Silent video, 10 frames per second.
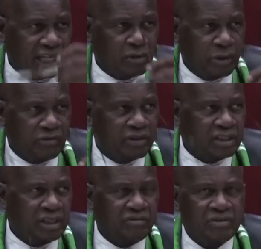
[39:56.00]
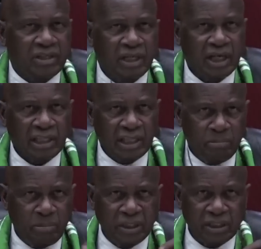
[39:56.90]
that we've received the
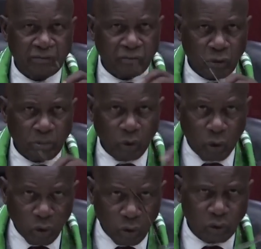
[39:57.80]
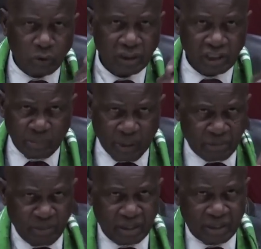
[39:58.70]
bids from all
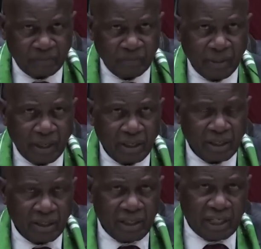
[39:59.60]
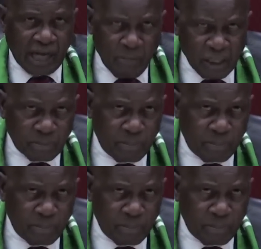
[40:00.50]
departments. They come as